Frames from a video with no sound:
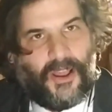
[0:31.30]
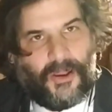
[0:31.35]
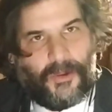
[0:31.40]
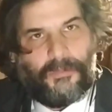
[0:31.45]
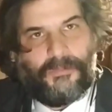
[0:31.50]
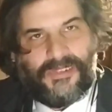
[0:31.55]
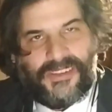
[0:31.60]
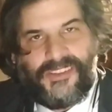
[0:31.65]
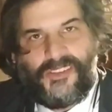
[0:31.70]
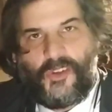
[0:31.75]

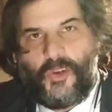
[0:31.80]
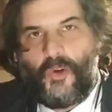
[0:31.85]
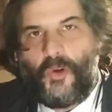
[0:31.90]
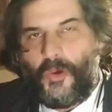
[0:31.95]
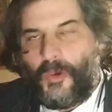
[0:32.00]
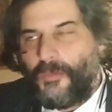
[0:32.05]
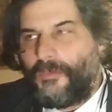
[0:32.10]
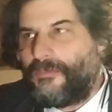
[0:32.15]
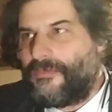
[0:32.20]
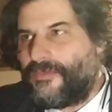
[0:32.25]

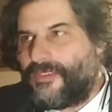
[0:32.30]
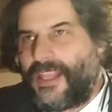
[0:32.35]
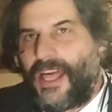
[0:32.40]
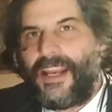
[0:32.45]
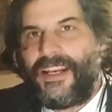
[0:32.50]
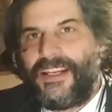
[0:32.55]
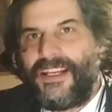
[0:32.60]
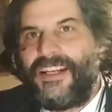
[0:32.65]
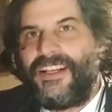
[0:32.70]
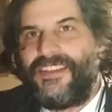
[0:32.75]
presume
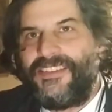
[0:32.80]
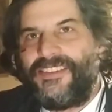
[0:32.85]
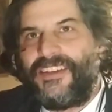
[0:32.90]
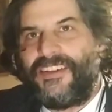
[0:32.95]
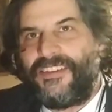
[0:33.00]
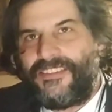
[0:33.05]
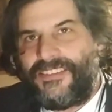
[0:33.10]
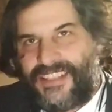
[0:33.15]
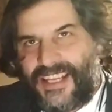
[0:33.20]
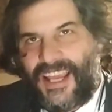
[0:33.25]
that it is a
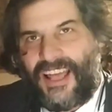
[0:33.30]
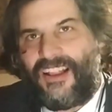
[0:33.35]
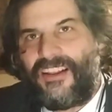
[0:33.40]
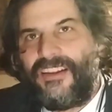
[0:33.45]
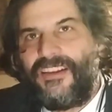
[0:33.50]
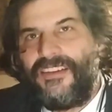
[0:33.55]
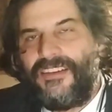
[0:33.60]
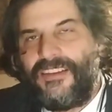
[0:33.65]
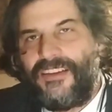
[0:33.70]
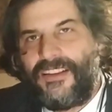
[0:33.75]

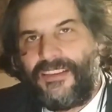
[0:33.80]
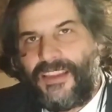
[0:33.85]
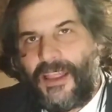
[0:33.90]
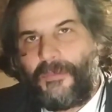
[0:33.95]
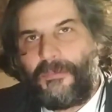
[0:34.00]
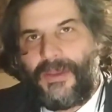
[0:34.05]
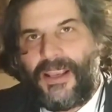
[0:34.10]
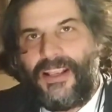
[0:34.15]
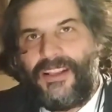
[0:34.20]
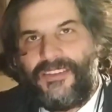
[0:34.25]
tell, and
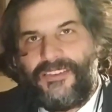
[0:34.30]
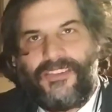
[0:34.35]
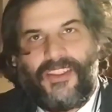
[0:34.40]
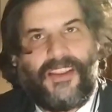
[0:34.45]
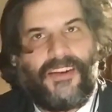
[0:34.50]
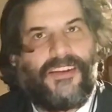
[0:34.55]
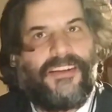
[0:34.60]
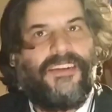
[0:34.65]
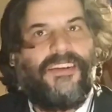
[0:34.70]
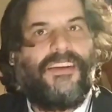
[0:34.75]
that means
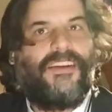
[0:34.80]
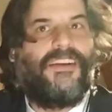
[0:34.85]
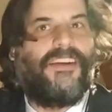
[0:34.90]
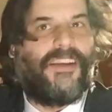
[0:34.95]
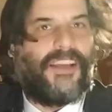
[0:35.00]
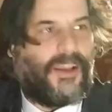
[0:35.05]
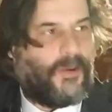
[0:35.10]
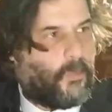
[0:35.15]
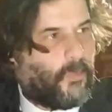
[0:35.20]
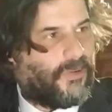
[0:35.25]
that
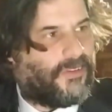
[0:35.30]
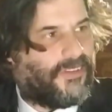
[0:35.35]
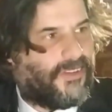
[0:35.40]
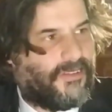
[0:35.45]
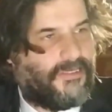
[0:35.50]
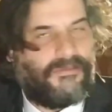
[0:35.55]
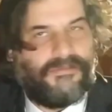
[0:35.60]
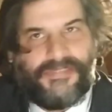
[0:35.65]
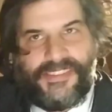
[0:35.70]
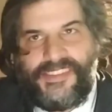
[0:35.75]
it was
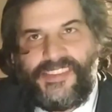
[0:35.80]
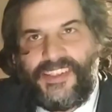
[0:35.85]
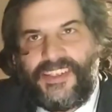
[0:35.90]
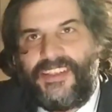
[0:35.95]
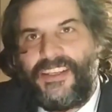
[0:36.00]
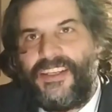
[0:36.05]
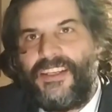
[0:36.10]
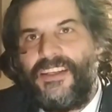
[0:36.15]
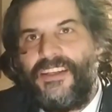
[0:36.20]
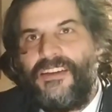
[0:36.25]
a
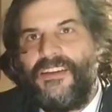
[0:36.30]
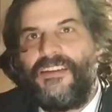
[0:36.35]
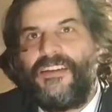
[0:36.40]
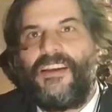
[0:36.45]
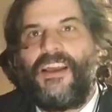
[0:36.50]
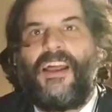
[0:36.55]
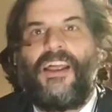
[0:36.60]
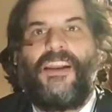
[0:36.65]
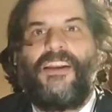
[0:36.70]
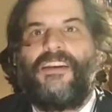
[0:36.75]
city
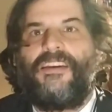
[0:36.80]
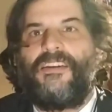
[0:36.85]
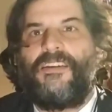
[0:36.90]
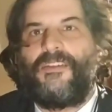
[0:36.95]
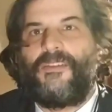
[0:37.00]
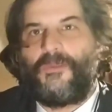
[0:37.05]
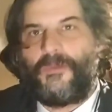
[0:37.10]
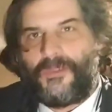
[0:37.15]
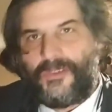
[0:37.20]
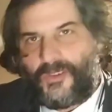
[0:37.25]

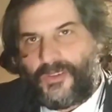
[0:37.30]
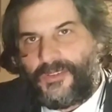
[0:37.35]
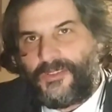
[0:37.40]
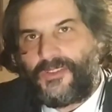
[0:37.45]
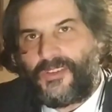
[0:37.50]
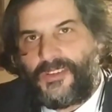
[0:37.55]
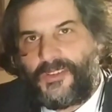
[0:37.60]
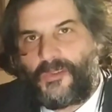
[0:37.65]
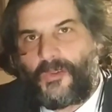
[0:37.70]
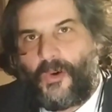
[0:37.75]
and which was
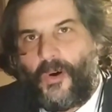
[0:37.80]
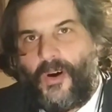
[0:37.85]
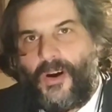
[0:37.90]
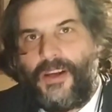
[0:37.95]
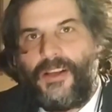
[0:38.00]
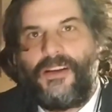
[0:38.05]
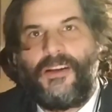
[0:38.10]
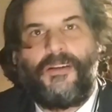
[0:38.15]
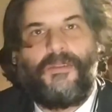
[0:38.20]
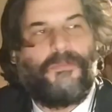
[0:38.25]

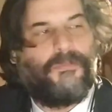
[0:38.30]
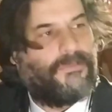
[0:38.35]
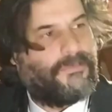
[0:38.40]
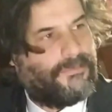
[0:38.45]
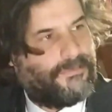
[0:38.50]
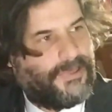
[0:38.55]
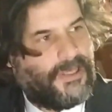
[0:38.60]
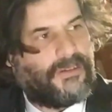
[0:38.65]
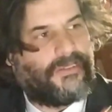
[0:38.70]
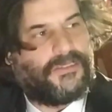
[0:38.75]
destroyed
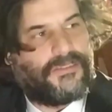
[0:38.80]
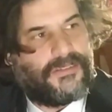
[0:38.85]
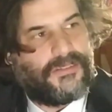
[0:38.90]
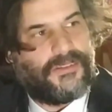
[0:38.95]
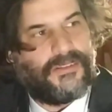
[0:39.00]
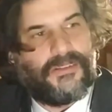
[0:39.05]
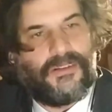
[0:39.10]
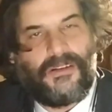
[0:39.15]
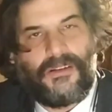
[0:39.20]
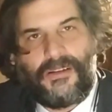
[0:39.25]
and built.
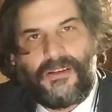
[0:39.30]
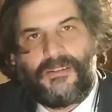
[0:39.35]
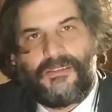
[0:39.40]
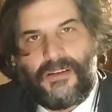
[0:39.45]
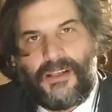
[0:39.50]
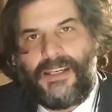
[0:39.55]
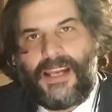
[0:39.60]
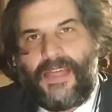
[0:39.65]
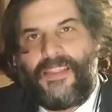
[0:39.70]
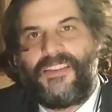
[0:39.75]

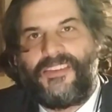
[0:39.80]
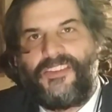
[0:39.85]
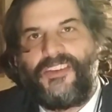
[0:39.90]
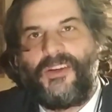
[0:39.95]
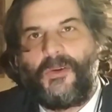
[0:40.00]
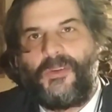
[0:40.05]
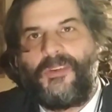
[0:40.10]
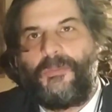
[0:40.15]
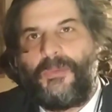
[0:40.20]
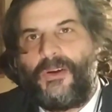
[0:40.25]
Another city
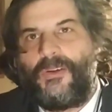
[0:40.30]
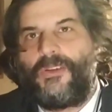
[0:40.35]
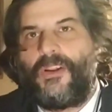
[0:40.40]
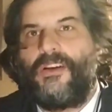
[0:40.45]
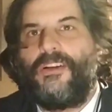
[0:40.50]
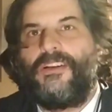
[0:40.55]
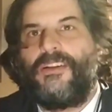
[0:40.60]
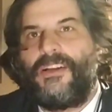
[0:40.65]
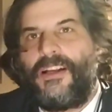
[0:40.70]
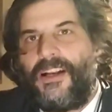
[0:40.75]
was built
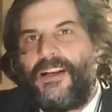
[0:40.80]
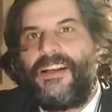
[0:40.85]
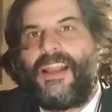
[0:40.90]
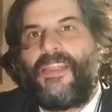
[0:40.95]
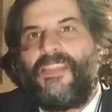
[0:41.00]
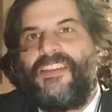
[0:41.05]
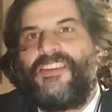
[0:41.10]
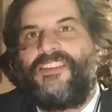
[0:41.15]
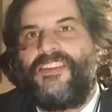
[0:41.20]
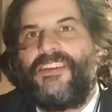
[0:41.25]
on it, and
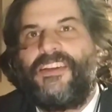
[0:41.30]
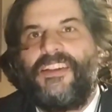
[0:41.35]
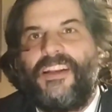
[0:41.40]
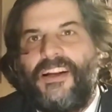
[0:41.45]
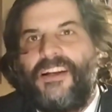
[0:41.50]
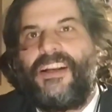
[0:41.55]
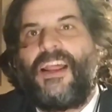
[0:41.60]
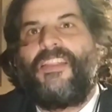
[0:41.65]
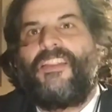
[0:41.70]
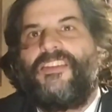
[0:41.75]
another city, and
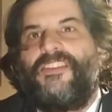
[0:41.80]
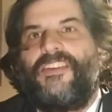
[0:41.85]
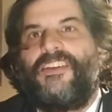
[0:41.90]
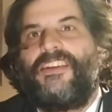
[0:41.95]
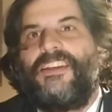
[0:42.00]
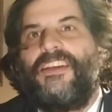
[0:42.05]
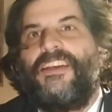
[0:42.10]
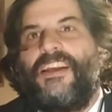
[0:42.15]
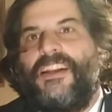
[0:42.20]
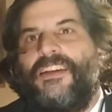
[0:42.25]
another
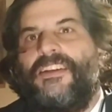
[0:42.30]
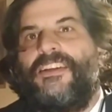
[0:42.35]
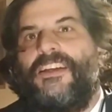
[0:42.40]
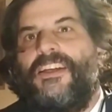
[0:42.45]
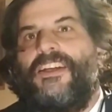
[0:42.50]
city, and